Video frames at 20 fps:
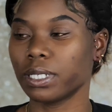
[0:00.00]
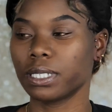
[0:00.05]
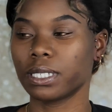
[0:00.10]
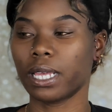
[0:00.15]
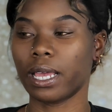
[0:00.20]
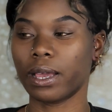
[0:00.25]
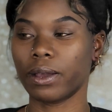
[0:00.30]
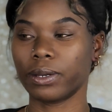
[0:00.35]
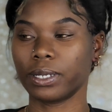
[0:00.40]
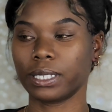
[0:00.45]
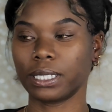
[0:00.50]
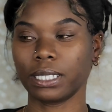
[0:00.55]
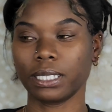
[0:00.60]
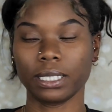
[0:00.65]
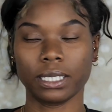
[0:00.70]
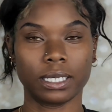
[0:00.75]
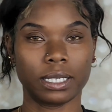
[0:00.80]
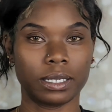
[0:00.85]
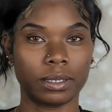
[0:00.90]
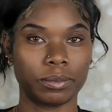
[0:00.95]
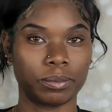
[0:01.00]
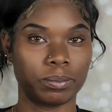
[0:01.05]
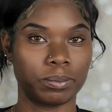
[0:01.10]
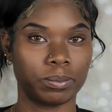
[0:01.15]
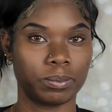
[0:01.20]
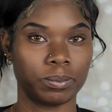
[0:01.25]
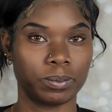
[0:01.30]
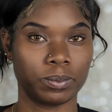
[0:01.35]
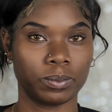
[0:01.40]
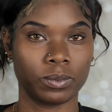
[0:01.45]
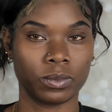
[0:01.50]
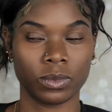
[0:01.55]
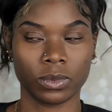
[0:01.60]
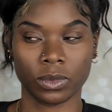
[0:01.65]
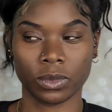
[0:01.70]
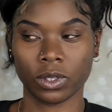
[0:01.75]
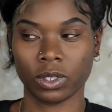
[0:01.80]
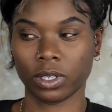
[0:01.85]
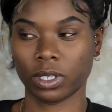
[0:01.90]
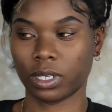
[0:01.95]
is how it's looking.
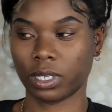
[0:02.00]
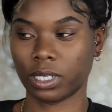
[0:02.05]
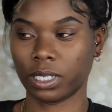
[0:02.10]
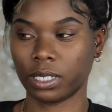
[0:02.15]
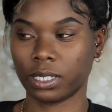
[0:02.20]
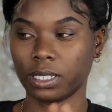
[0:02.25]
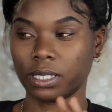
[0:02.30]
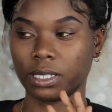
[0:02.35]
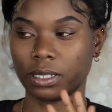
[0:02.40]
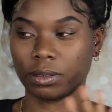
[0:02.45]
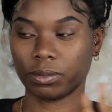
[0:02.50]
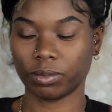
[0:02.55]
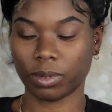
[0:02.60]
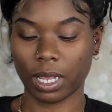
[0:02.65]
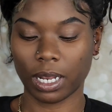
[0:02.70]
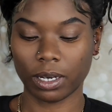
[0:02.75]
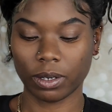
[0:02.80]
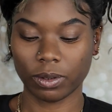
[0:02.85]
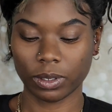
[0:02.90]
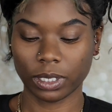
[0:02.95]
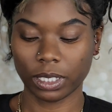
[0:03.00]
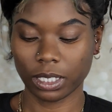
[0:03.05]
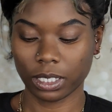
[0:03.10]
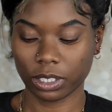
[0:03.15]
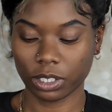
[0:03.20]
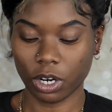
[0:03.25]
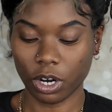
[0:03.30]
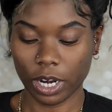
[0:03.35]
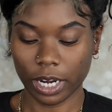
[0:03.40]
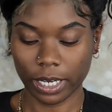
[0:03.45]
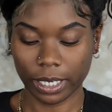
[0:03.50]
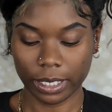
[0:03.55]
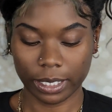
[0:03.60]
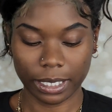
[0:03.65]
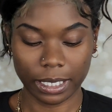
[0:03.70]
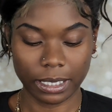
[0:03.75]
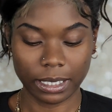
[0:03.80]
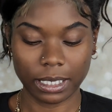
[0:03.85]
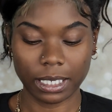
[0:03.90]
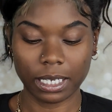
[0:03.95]
And this, I know it look dark.
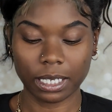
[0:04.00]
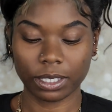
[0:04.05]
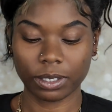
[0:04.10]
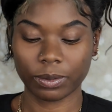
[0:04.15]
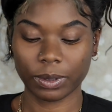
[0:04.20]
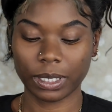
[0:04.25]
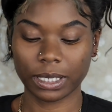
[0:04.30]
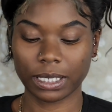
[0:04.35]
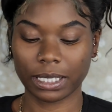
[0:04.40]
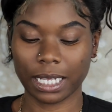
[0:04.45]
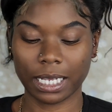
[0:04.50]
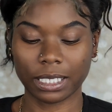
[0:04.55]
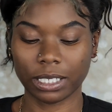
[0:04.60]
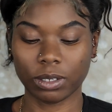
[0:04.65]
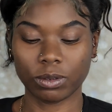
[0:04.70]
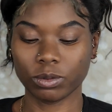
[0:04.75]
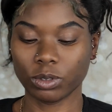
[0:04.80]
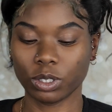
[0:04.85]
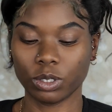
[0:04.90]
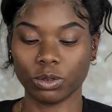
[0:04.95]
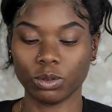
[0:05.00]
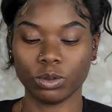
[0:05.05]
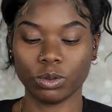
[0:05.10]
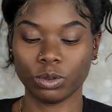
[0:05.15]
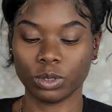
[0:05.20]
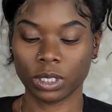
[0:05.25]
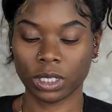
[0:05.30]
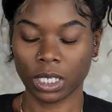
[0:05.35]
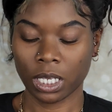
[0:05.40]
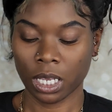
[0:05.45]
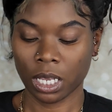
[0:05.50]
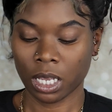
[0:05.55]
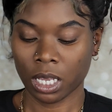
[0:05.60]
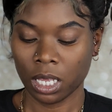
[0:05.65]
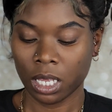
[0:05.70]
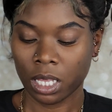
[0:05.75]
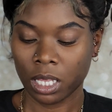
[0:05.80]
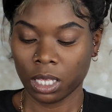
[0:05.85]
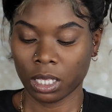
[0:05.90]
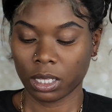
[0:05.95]
That's another reason I don't use
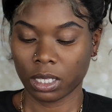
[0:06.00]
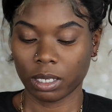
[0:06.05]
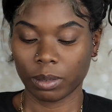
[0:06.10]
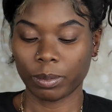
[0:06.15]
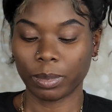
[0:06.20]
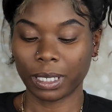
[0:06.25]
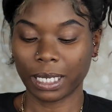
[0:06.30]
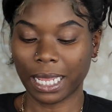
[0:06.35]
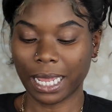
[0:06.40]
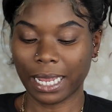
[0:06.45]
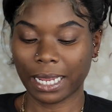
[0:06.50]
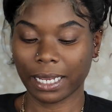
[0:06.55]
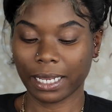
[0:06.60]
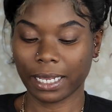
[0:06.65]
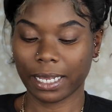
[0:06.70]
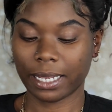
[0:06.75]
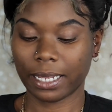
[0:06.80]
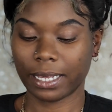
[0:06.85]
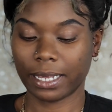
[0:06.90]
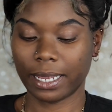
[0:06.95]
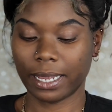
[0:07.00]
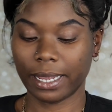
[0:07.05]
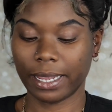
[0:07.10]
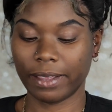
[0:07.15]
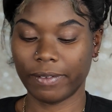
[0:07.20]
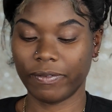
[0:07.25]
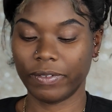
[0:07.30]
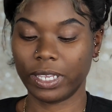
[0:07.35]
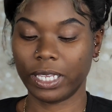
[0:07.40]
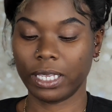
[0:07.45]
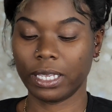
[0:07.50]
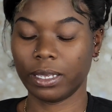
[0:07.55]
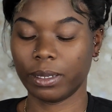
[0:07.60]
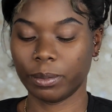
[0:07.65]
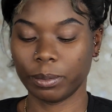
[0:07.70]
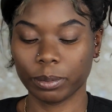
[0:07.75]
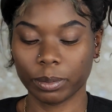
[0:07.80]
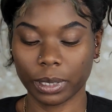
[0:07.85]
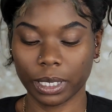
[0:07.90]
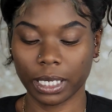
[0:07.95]
the black heavy,
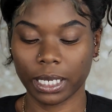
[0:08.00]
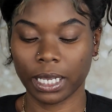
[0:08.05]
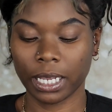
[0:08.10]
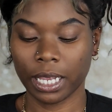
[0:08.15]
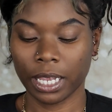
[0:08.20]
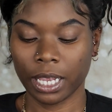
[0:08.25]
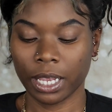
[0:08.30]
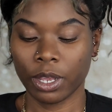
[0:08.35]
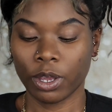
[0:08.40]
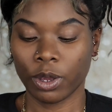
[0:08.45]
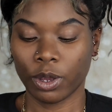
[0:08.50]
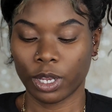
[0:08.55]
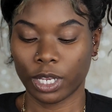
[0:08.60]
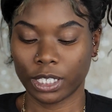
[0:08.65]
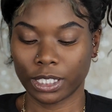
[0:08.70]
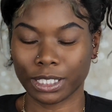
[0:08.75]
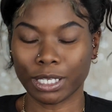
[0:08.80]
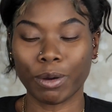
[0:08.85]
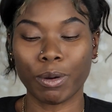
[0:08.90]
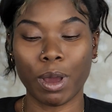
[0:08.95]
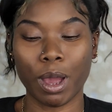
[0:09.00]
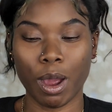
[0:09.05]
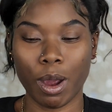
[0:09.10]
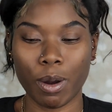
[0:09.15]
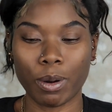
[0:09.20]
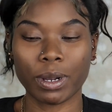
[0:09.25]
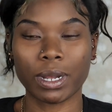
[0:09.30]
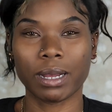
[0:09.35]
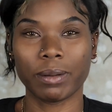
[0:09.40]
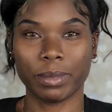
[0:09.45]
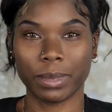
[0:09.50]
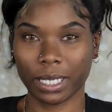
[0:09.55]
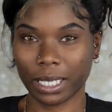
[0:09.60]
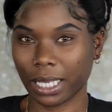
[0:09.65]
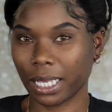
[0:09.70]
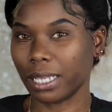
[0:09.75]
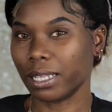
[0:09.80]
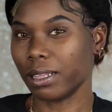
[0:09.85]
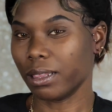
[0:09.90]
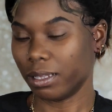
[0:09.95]
but it's gonna all come
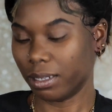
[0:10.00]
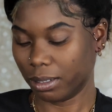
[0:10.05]
together.